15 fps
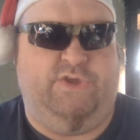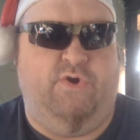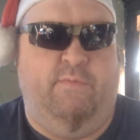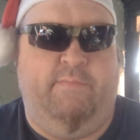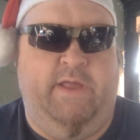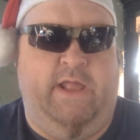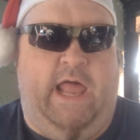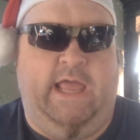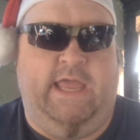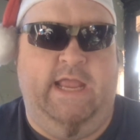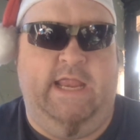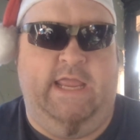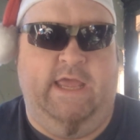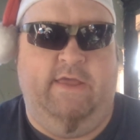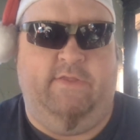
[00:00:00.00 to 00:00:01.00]
It's going to be like
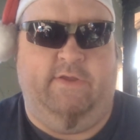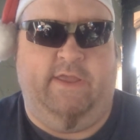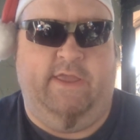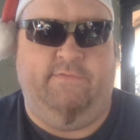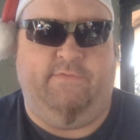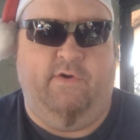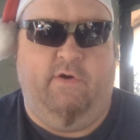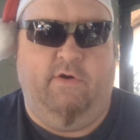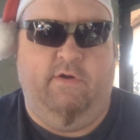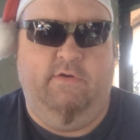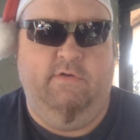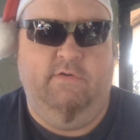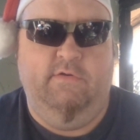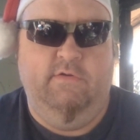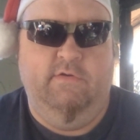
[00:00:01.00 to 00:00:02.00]
any other gift card.
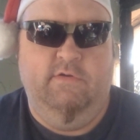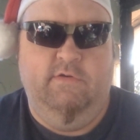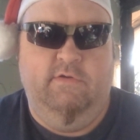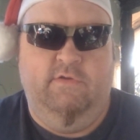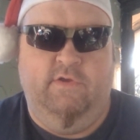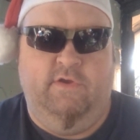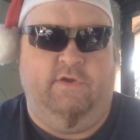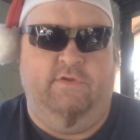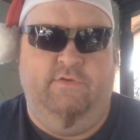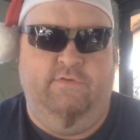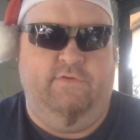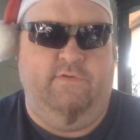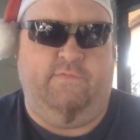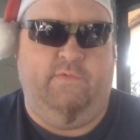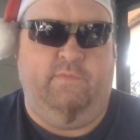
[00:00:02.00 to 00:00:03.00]
You can
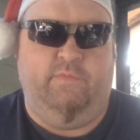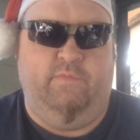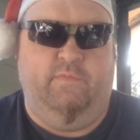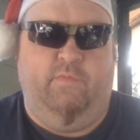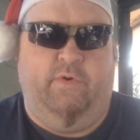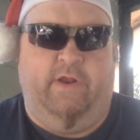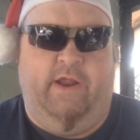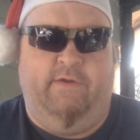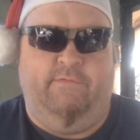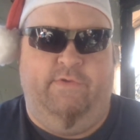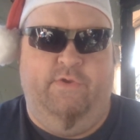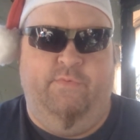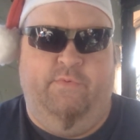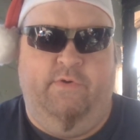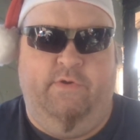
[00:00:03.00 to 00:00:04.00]
use it for whatever
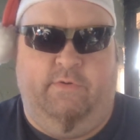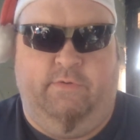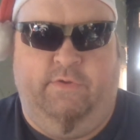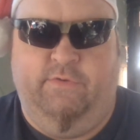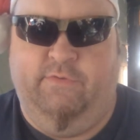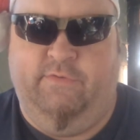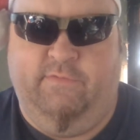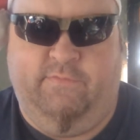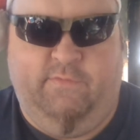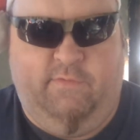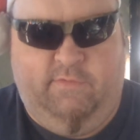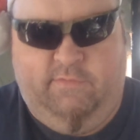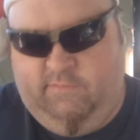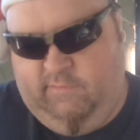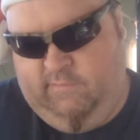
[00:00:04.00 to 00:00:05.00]
you want to use it
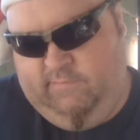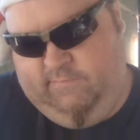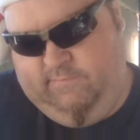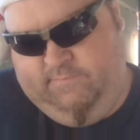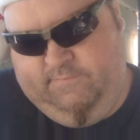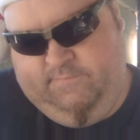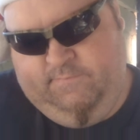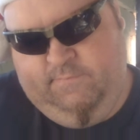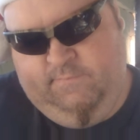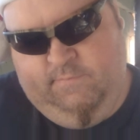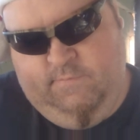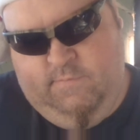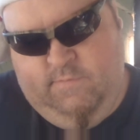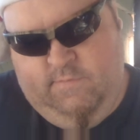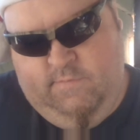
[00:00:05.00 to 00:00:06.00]
for.
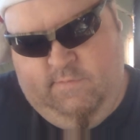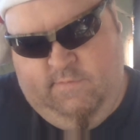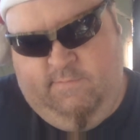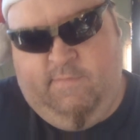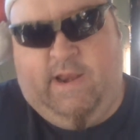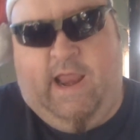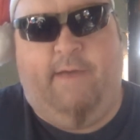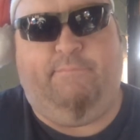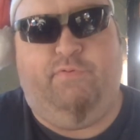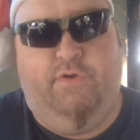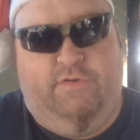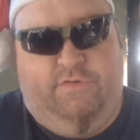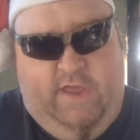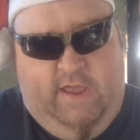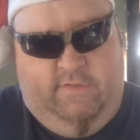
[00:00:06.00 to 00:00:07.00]
But I
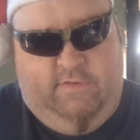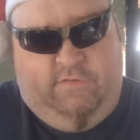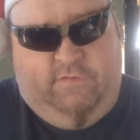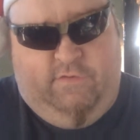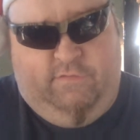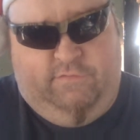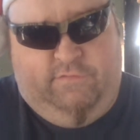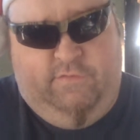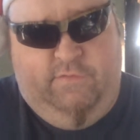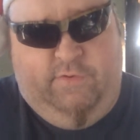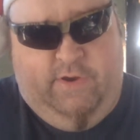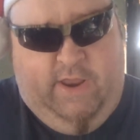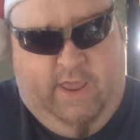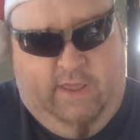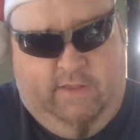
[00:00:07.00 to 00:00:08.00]
appreciate the church
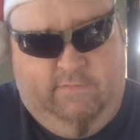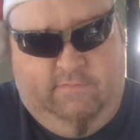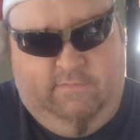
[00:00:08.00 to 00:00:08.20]
doing that.